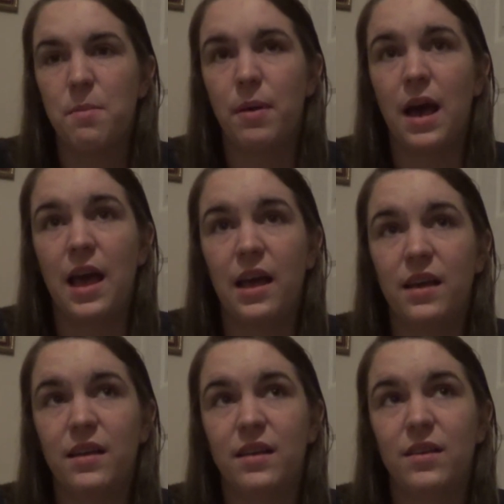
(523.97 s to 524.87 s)
but
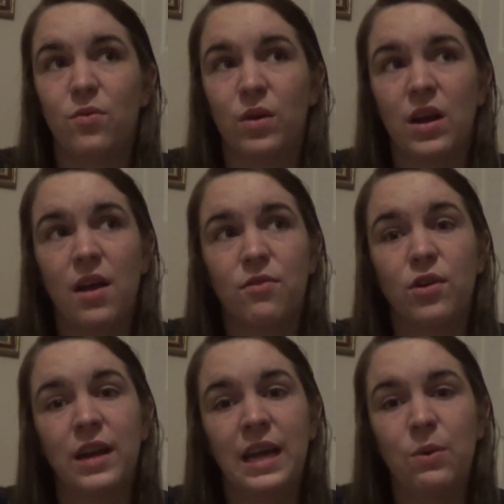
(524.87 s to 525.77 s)

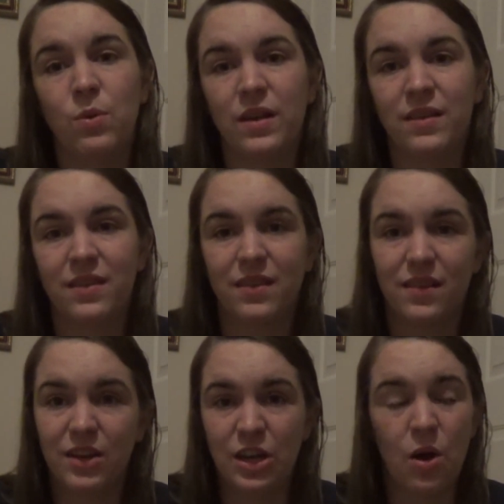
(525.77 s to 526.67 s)
recovery was,
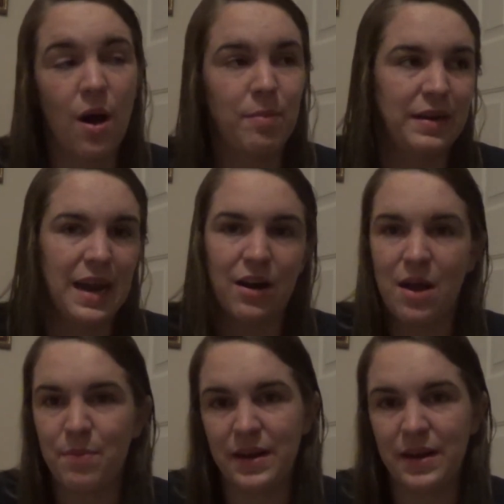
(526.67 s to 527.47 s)
you know, up and down,